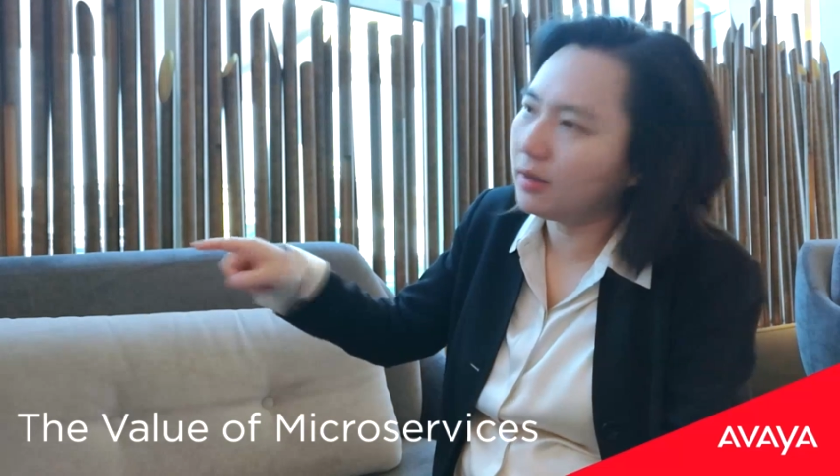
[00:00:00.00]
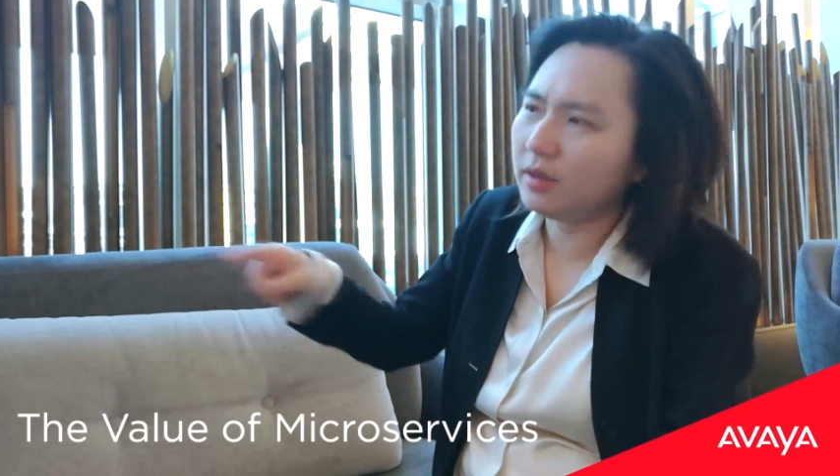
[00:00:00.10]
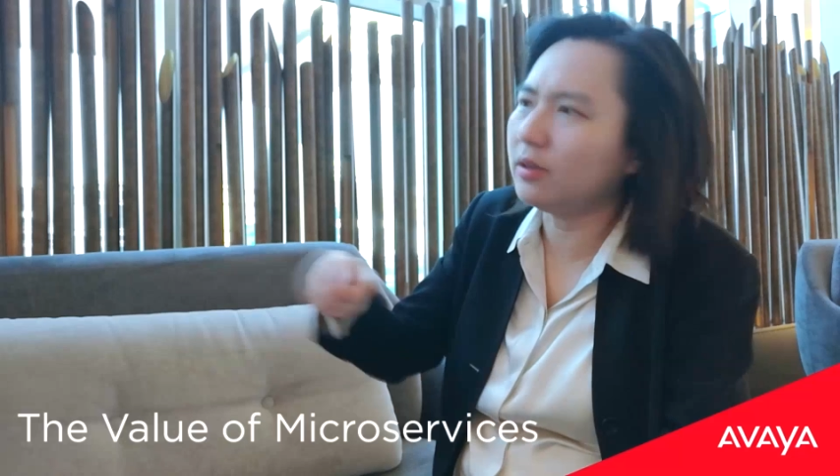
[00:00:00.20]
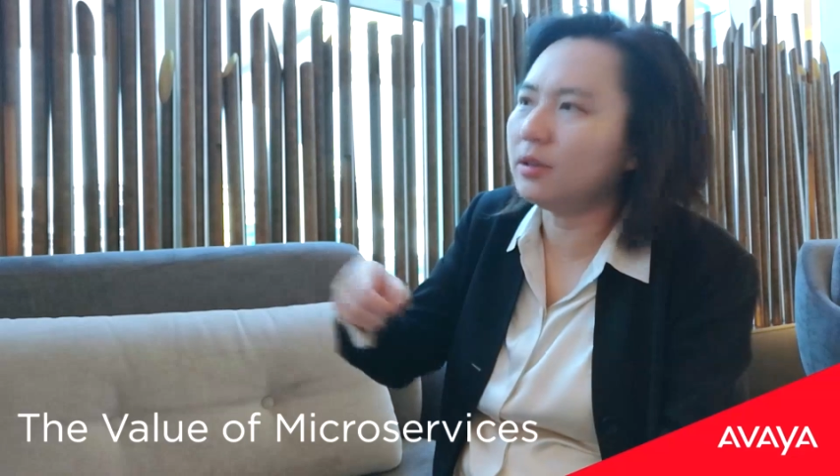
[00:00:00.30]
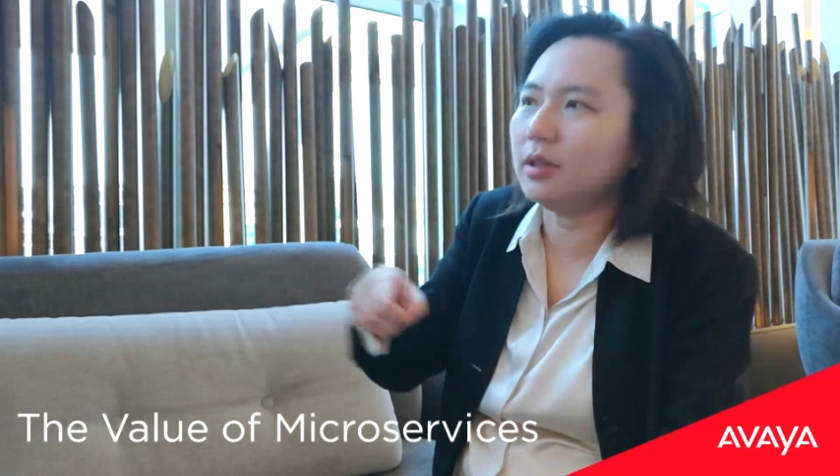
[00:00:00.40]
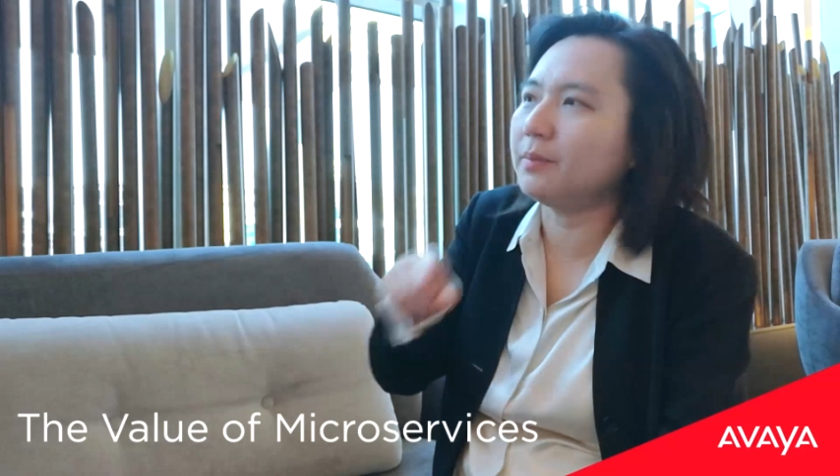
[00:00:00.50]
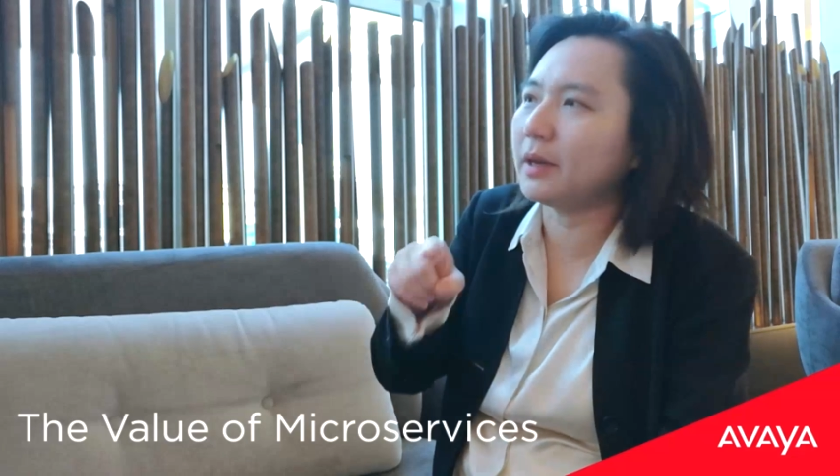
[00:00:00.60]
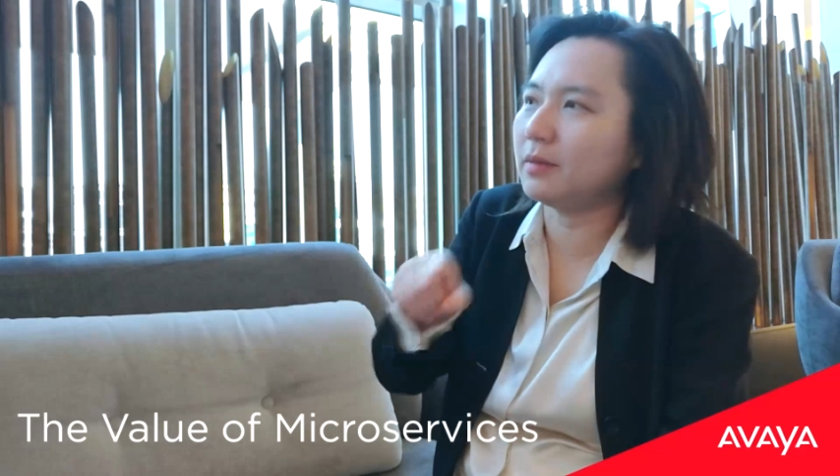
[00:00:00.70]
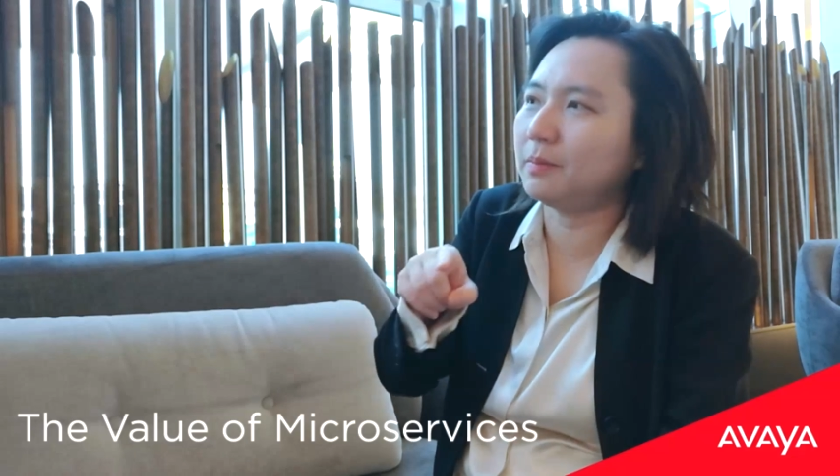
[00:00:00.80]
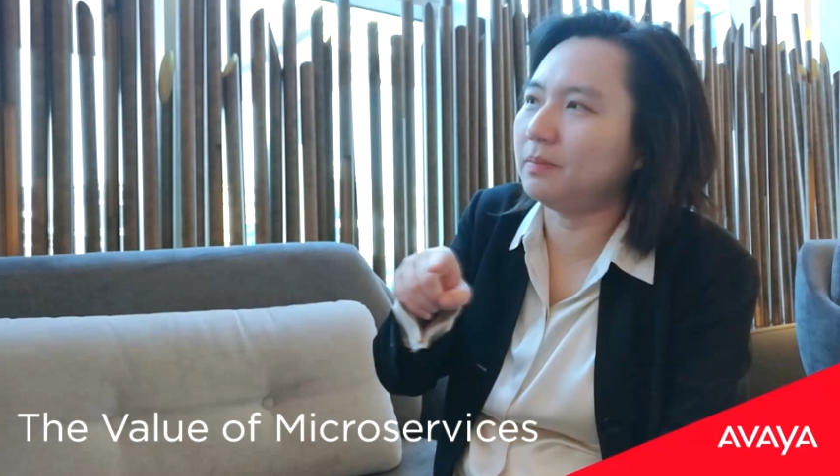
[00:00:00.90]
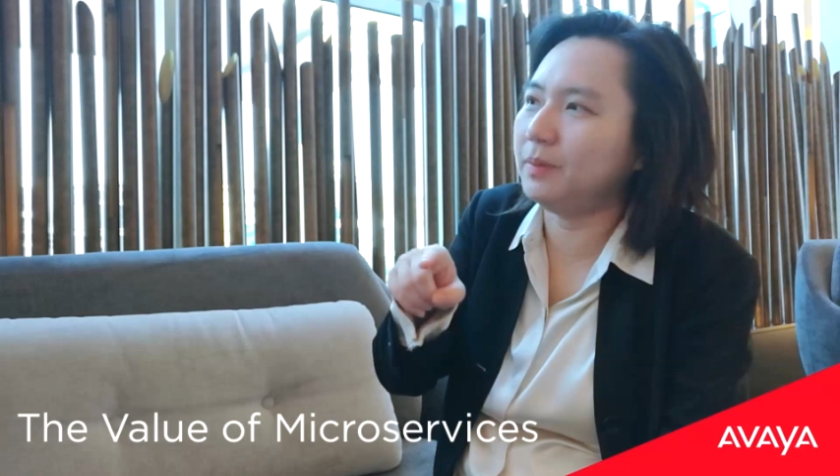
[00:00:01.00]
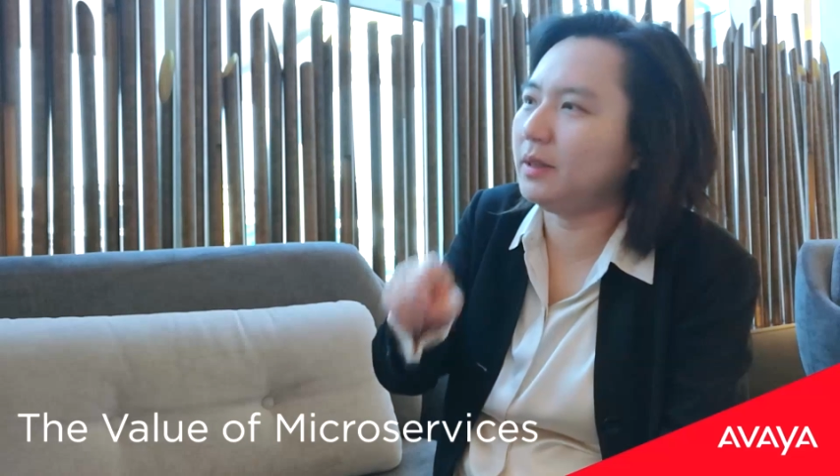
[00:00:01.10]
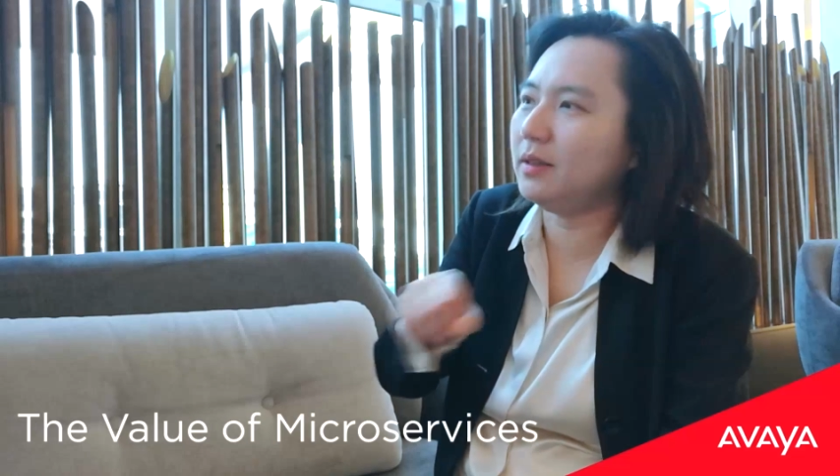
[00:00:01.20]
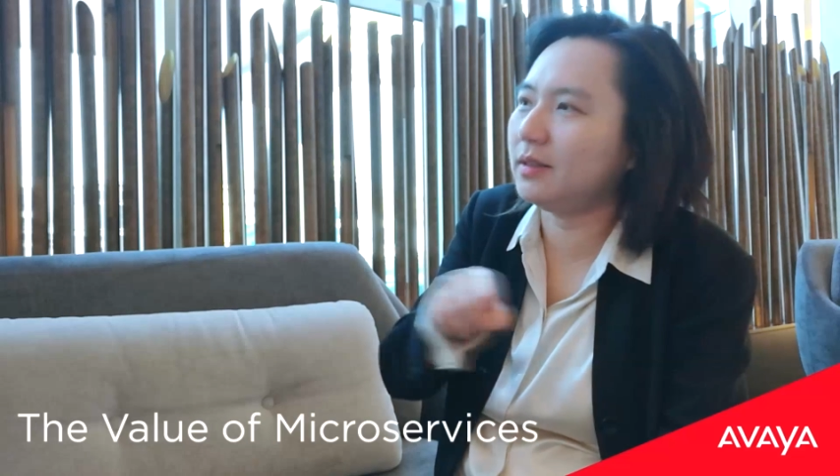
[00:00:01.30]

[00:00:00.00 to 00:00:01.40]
you don't impact B,